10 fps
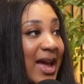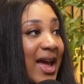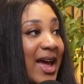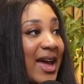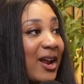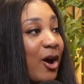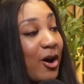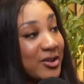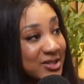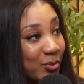And I
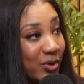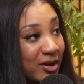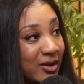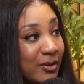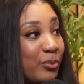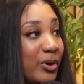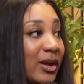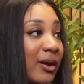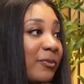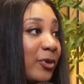also want to bring
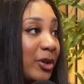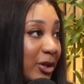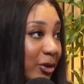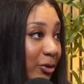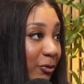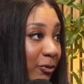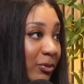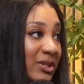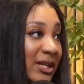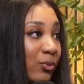up for
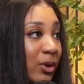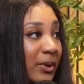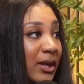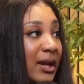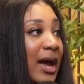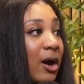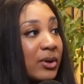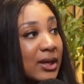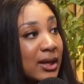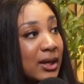Redeemed Women, how
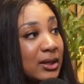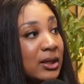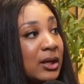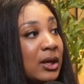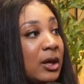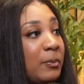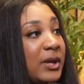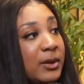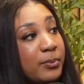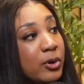can
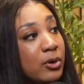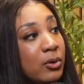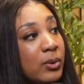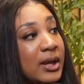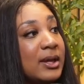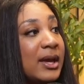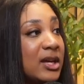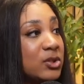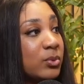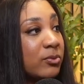people
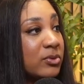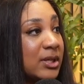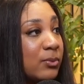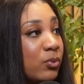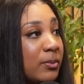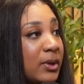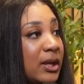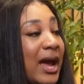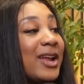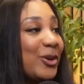engage with Redeemed
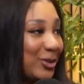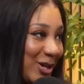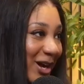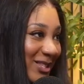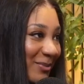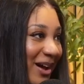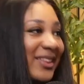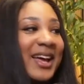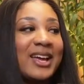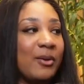Women? I know you talked about
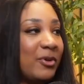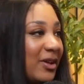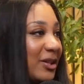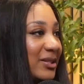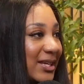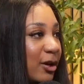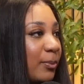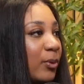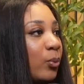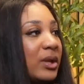like come and volunteer,
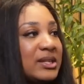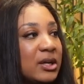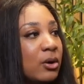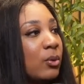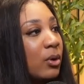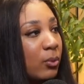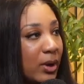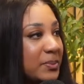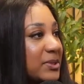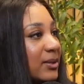but is there a
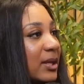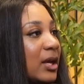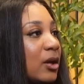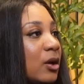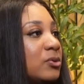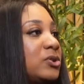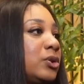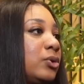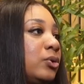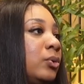website they can go
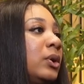to